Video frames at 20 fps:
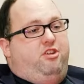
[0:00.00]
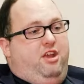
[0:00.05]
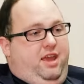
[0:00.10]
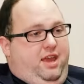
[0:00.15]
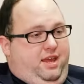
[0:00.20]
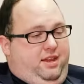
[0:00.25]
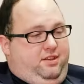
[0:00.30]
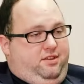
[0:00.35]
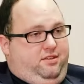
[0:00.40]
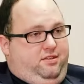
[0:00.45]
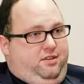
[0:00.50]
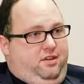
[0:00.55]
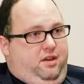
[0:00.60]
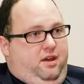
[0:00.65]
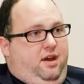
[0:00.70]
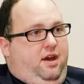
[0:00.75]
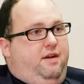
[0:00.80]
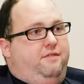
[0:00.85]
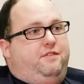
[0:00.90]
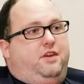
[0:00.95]
chance
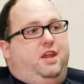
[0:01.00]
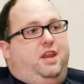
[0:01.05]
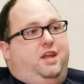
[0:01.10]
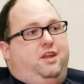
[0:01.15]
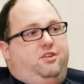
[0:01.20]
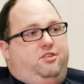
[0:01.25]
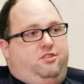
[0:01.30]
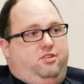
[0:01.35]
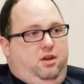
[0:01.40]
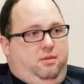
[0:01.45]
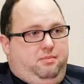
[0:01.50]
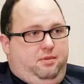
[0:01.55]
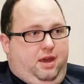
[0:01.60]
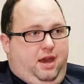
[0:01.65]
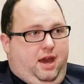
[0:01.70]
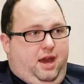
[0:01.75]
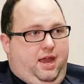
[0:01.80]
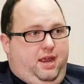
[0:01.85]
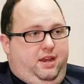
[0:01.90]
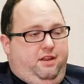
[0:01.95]
of getting
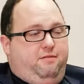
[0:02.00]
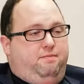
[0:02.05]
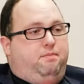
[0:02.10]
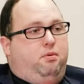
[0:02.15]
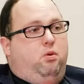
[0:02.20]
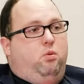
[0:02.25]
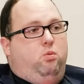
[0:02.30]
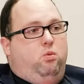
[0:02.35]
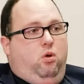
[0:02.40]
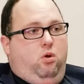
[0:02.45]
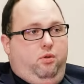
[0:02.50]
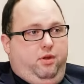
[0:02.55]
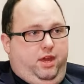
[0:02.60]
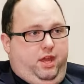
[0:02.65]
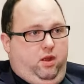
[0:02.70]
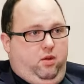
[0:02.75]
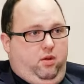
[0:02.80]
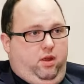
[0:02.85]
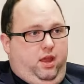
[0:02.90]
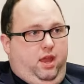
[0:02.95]
some kind of
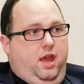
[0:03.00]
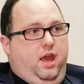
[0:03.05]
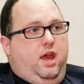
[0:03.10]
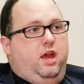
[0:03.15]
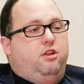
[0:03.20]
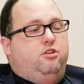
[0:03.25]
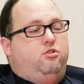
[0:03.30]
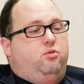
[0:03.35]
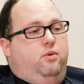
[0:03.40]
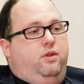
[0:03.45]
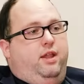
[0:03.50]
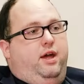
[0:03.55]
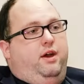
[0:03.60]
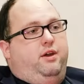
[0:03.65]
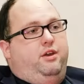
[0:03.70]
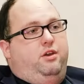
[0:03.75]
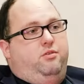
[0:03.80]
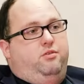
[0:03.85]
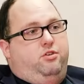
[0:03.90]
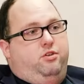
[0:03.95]
parole hearing to
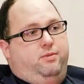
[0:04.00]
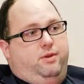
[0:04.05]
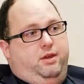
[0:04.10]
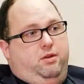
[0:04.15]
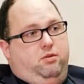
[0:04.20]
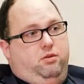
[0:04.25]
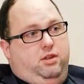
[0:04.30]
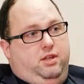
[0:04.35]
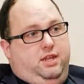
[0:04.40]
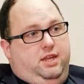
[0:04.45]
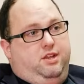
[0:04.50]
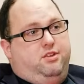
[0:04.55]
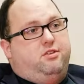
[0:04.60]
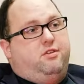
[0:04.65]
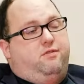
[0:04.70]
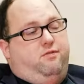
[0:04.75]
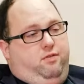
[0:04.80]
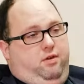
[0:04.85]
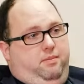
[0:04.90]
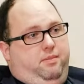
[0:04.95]
allow you to get
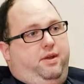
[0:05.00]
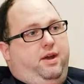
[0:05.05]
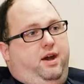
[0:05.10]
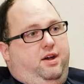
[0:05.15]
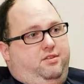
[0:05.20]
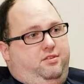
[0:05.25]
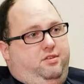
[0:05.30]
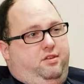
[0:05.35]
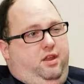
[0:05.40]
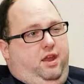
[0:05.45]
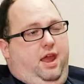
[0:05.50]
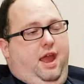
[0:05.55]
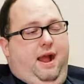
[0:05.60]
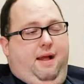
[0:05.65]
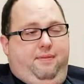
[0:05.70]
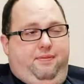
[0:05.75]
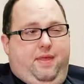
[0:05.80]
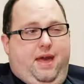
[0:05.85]
released from custody.